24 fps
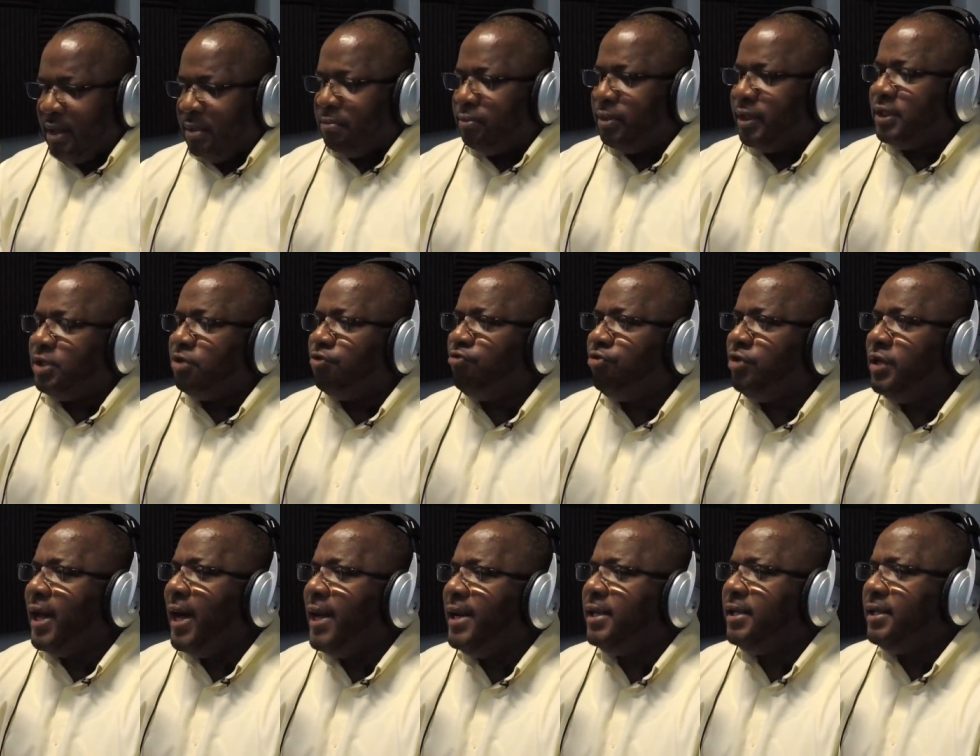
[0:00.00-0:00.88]
But the
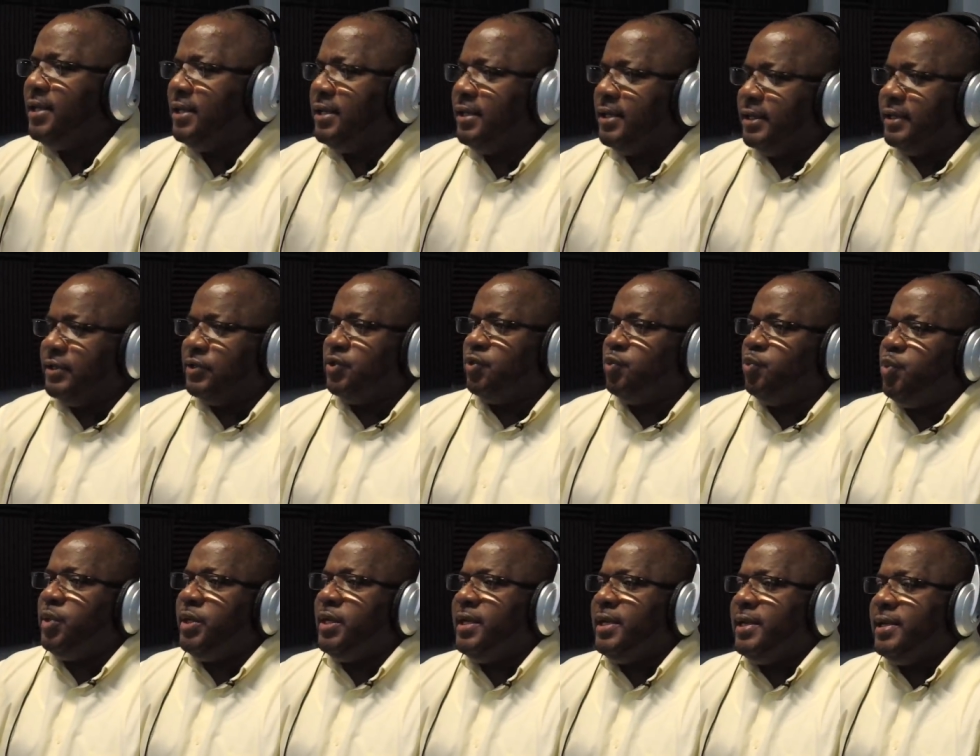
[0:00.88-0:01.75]
reality is,
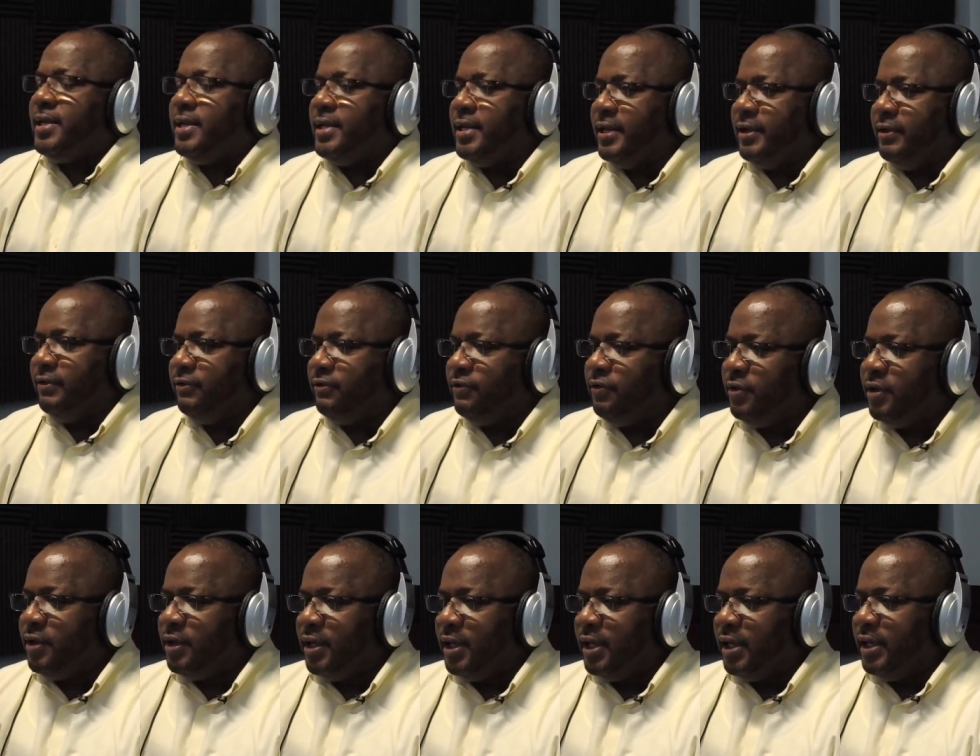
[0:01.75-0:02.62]
we live
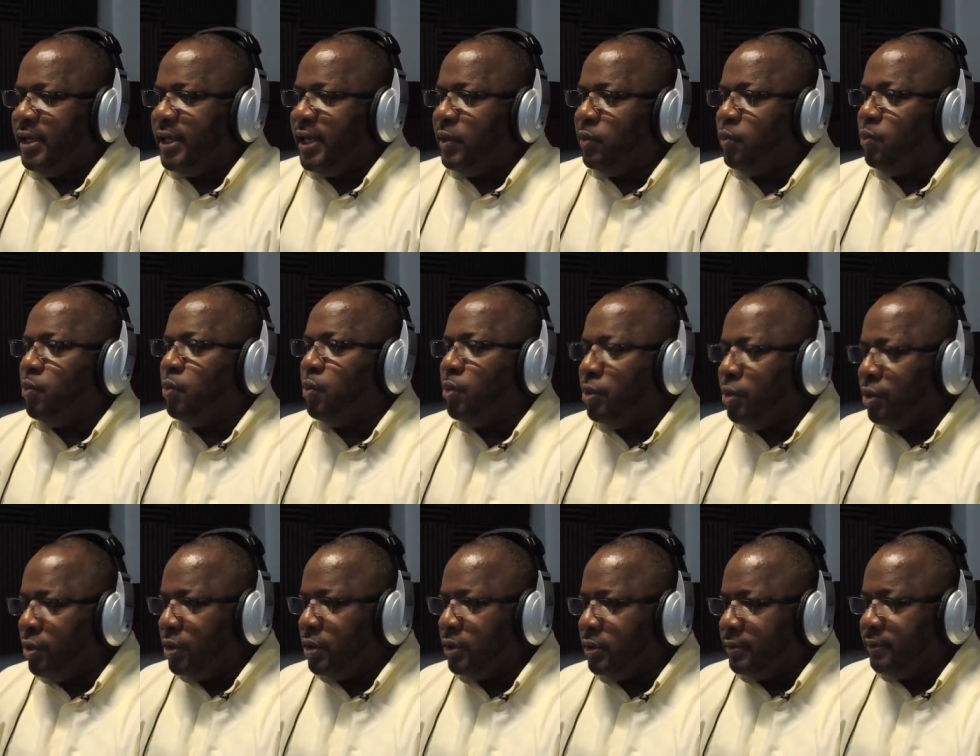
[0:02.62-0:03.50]
in a
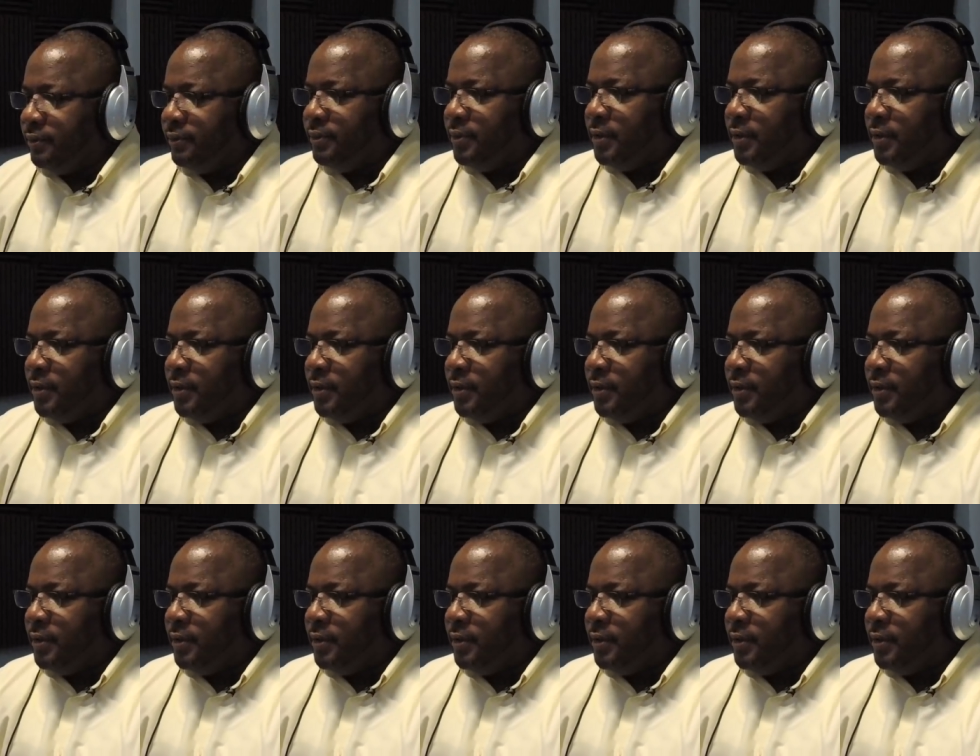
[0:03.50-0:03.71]
world